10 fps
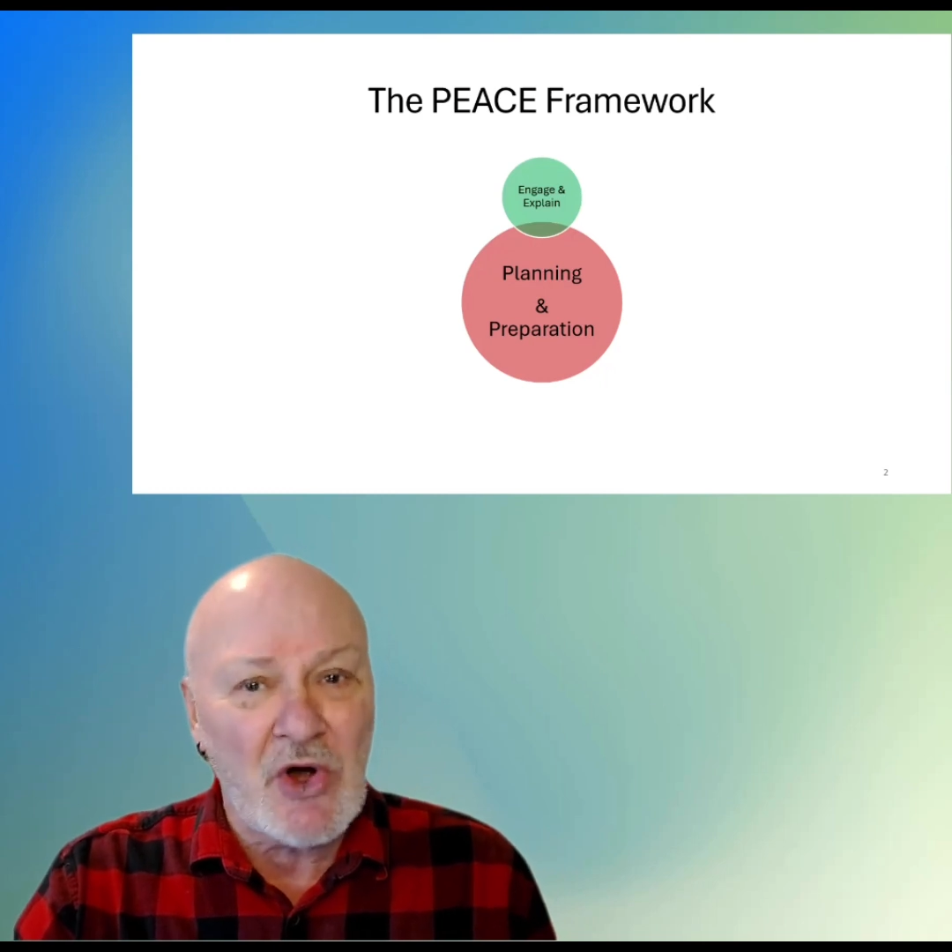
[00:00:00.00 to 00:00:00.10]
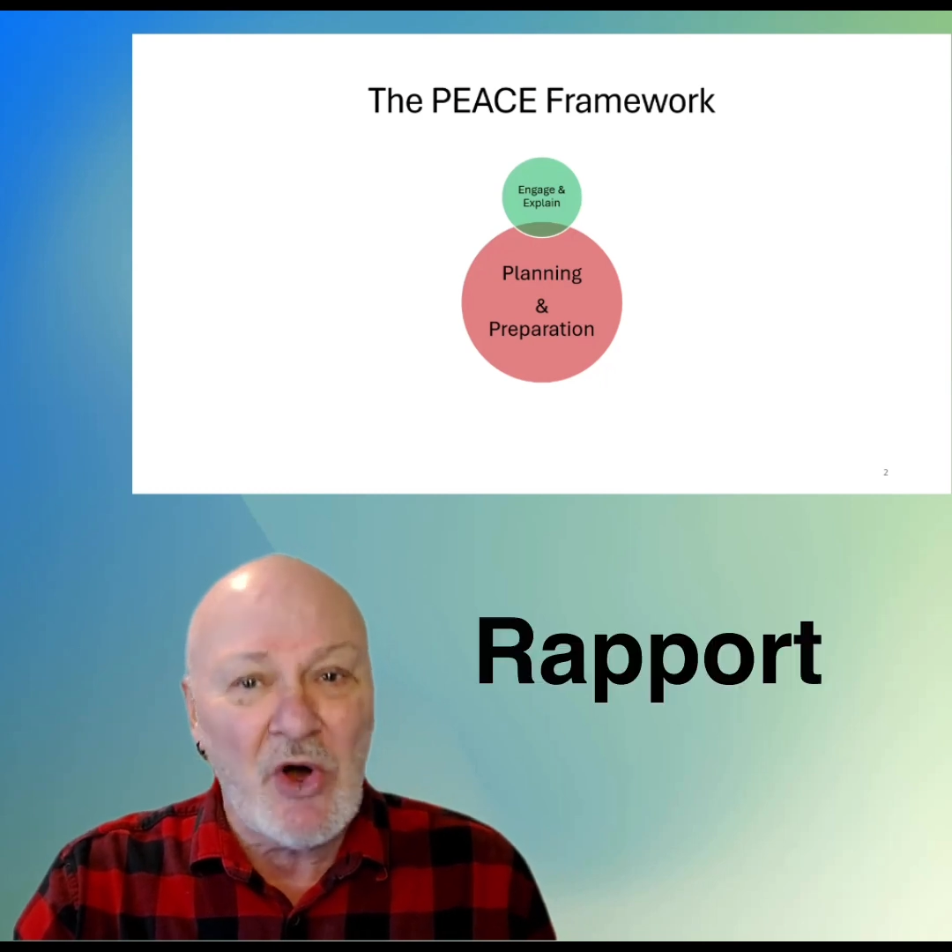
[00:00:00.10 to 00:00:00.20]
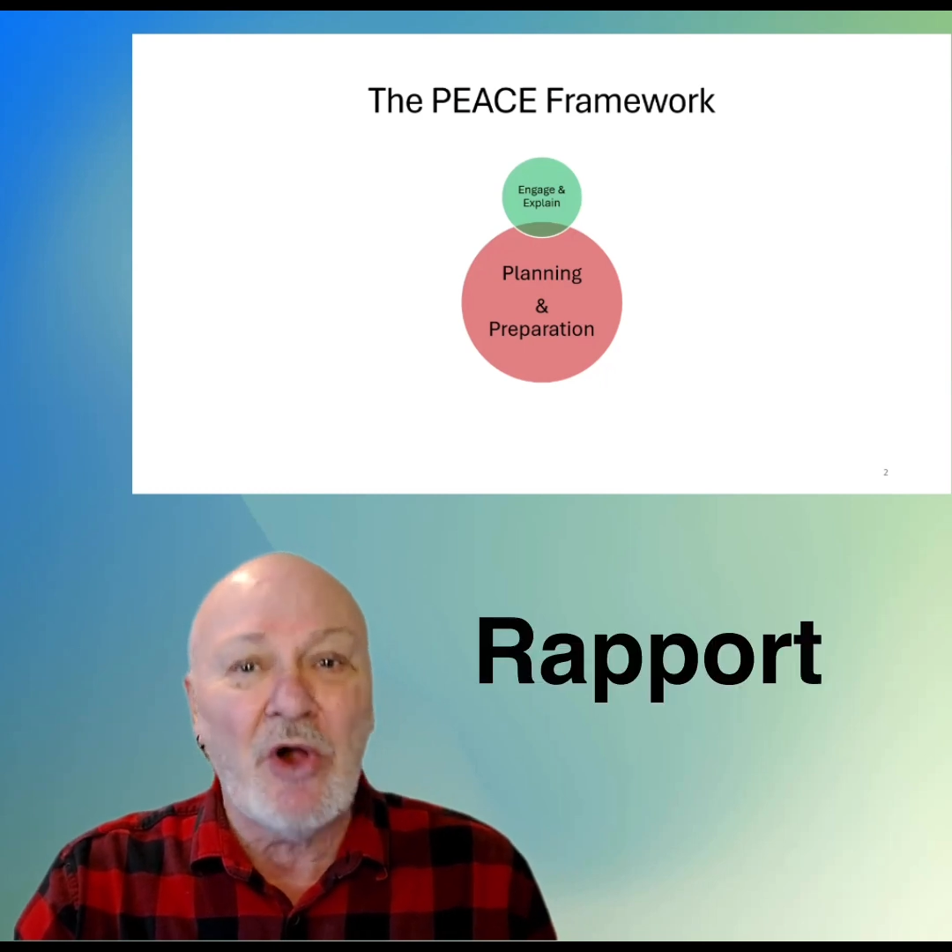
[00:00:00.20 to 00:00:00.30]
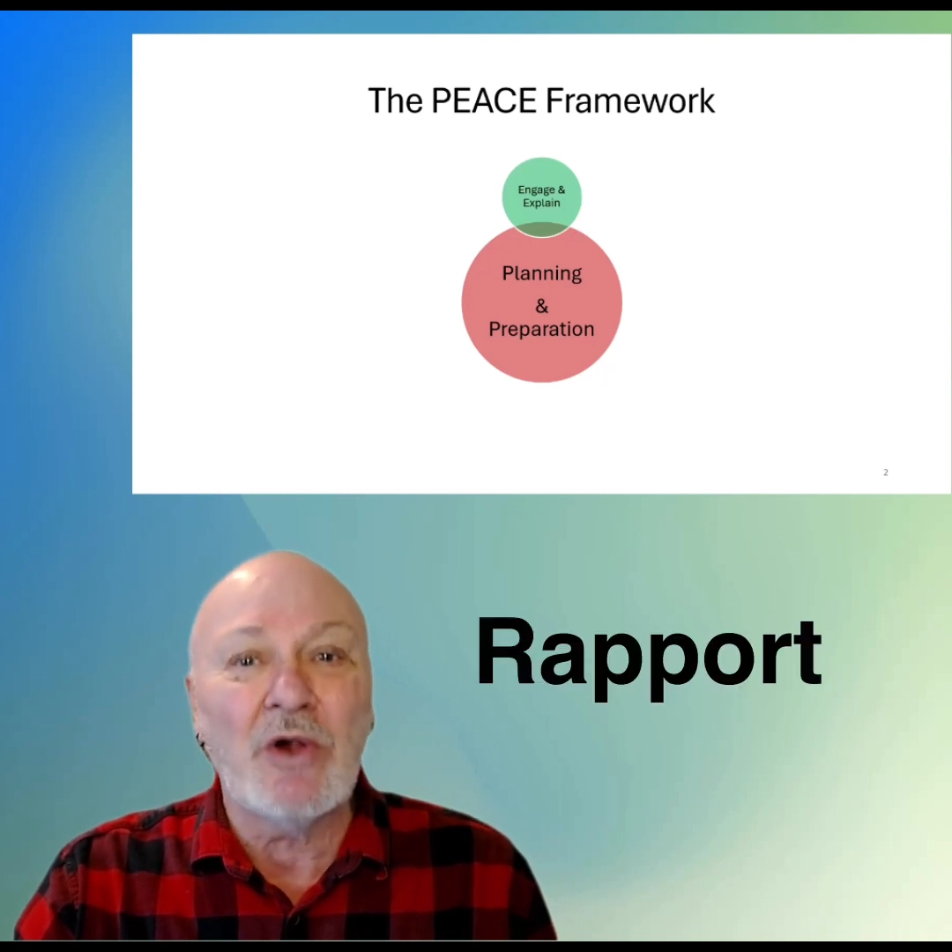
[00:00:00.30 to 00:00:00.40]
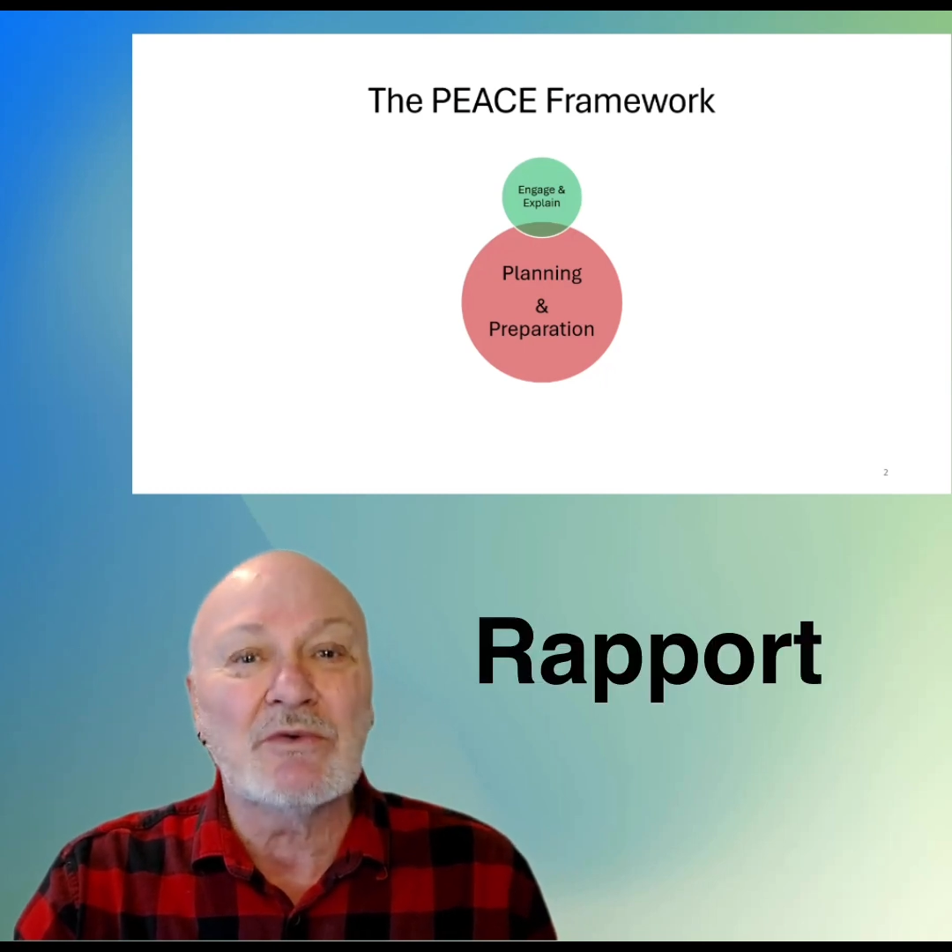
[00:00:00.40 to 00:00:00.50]

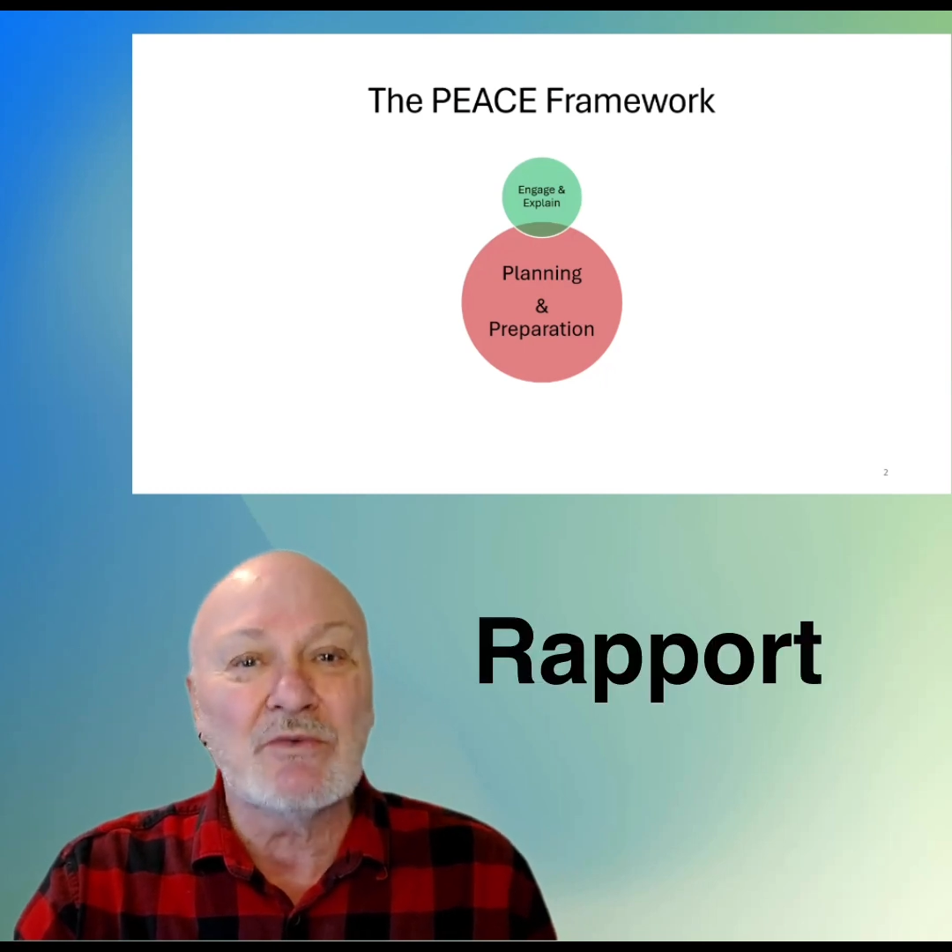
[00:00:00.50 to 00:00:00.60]
call